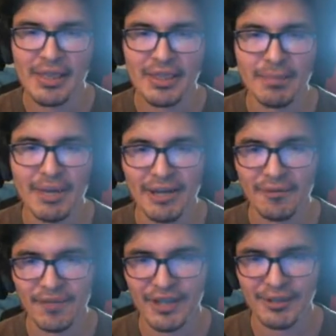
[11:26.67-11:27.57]
The man
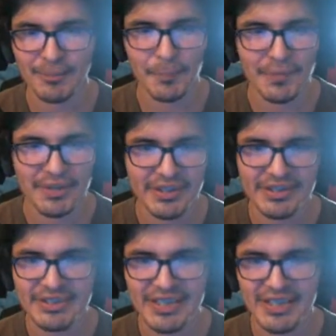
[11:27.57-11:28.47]
fell to
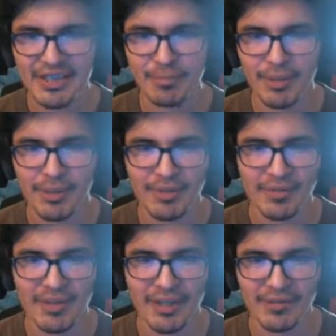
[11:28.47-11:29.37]
his death at the bottom of
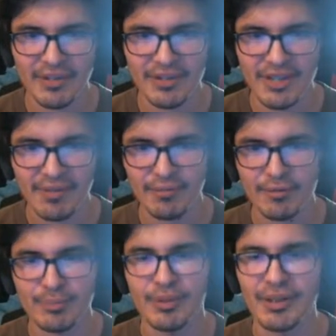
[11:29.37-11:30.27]
the elevator shaft and
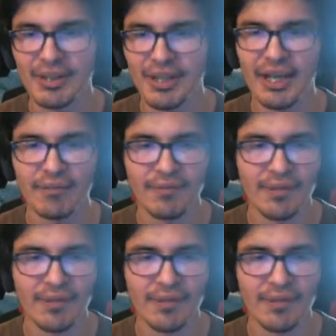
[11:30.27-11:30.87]
was burnt alive.